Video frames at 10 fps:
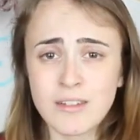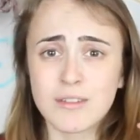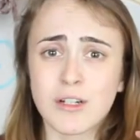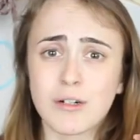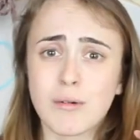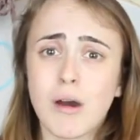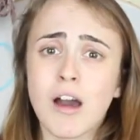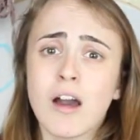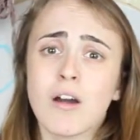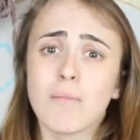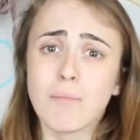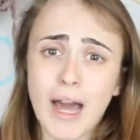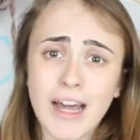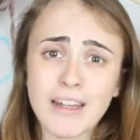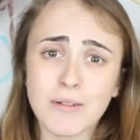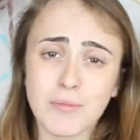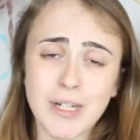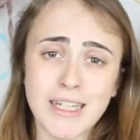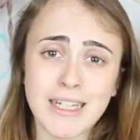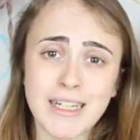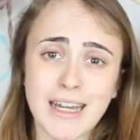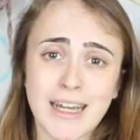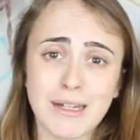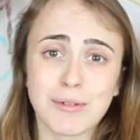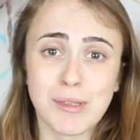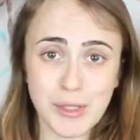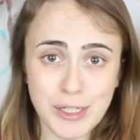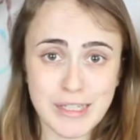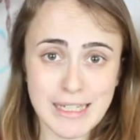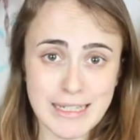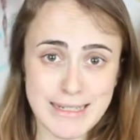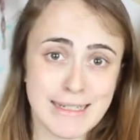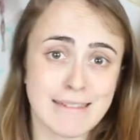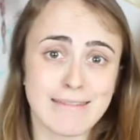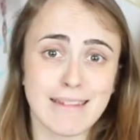So back when I was 13,